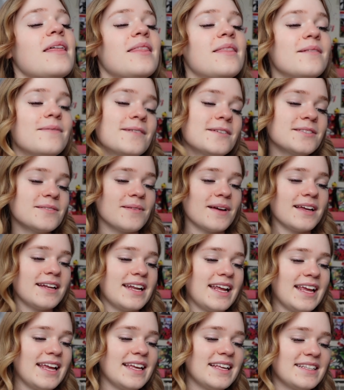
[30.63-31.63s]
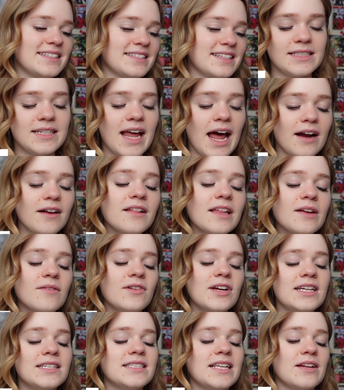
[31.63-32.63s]
The first one is Natalie
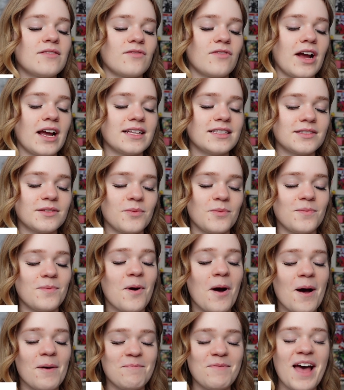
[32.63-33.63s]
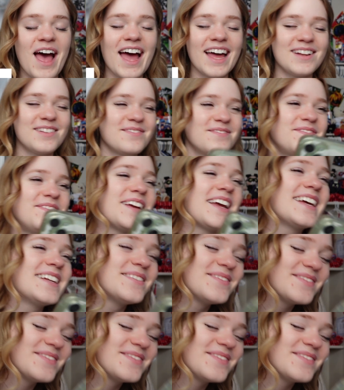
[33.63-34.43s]
reads and writes Wattpad fan